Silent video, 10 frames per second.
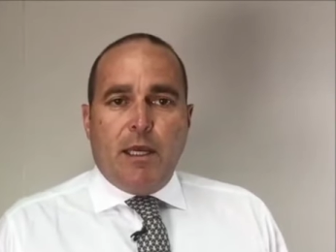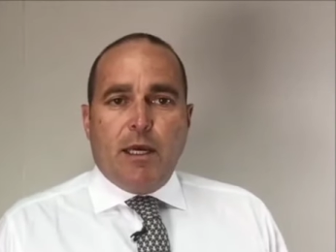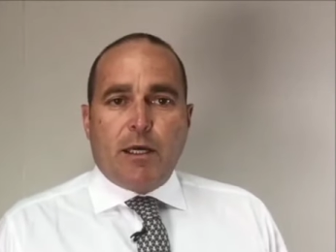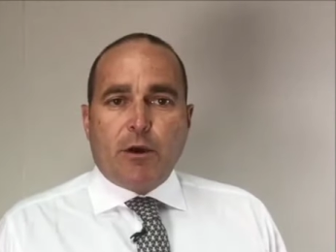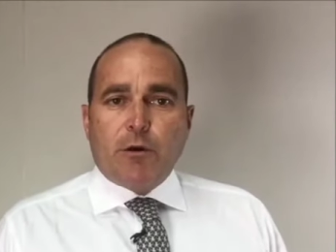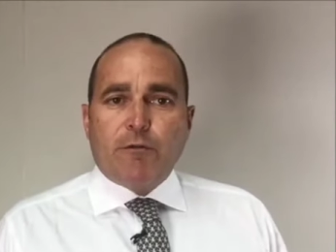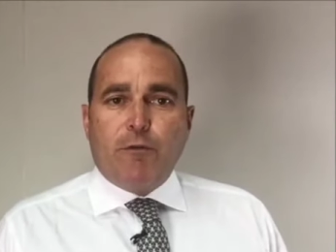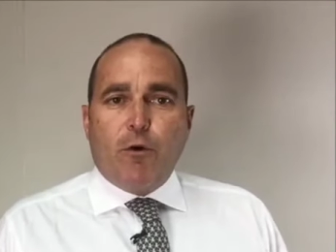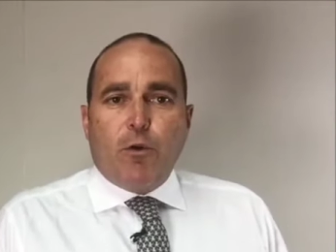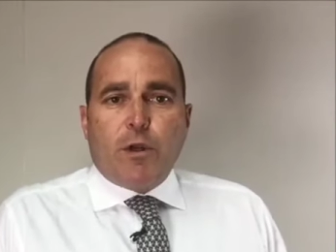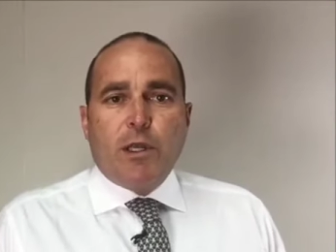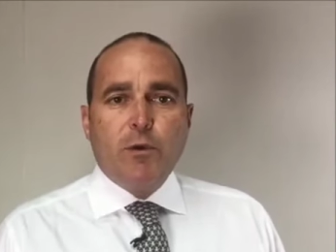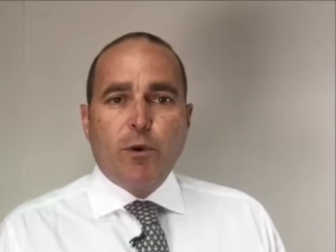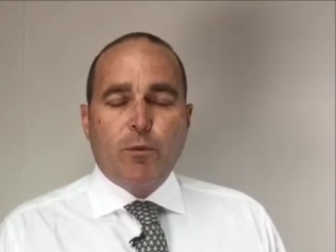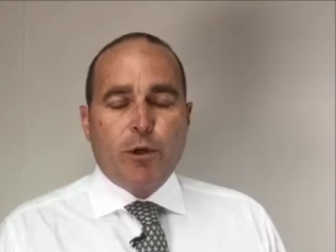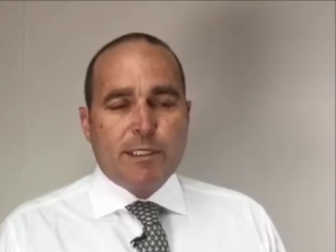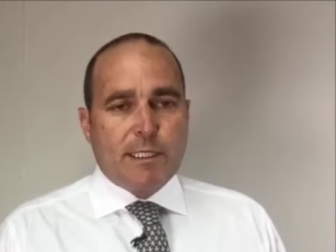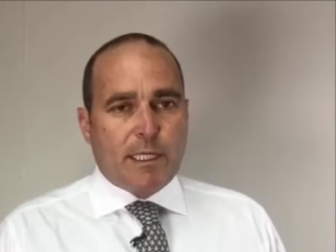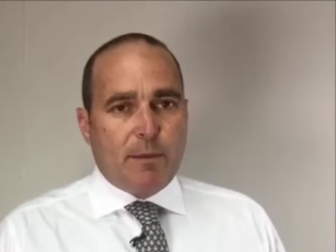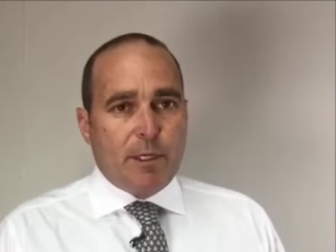Uh, going forward, we're impressed
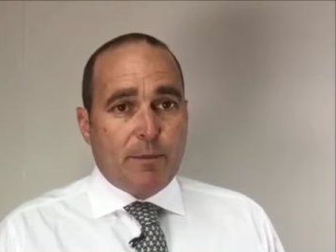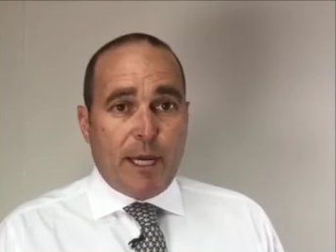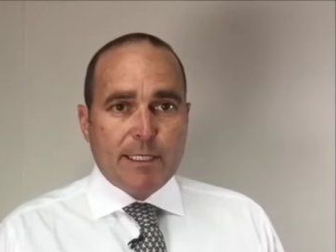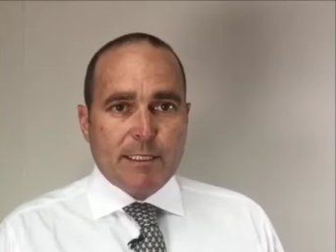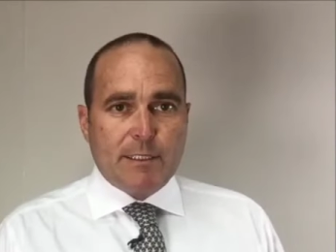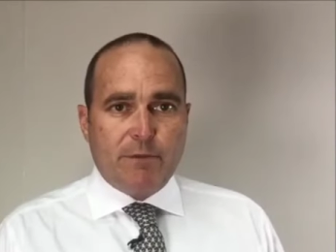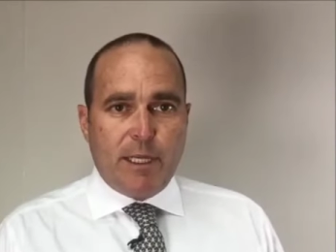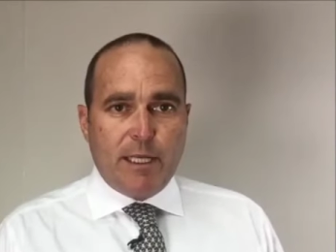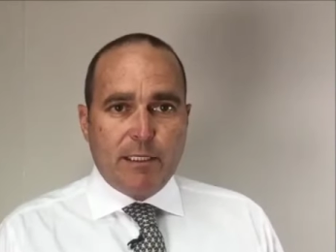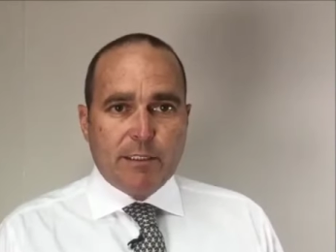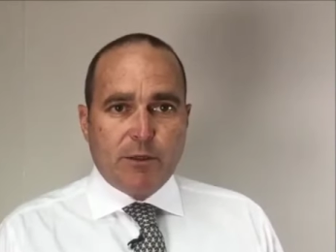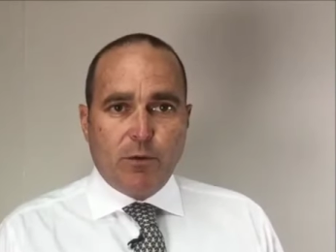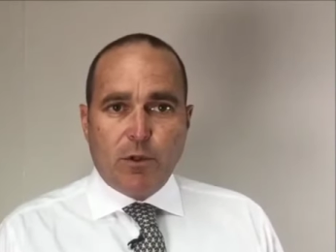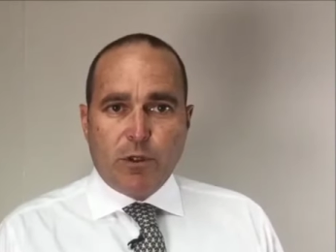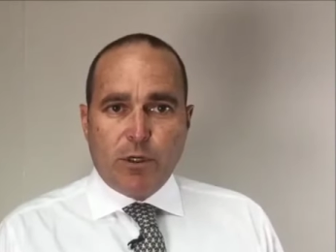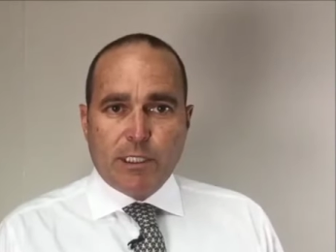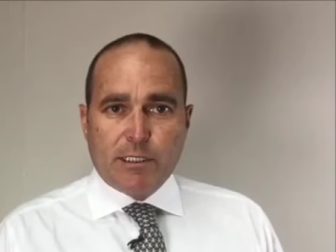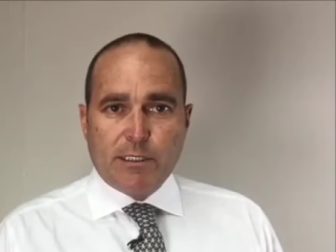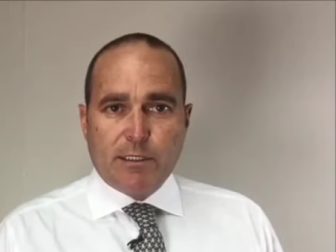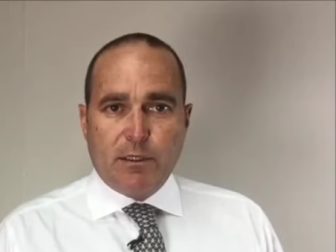that the company pays a dividend so early on in
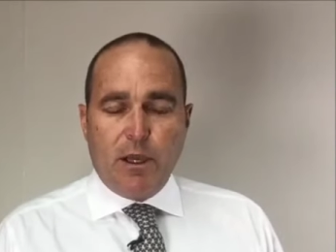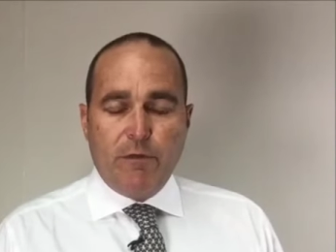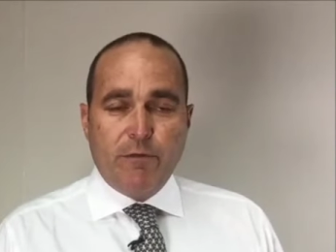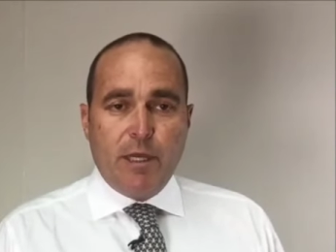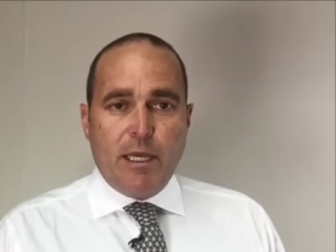its listed life.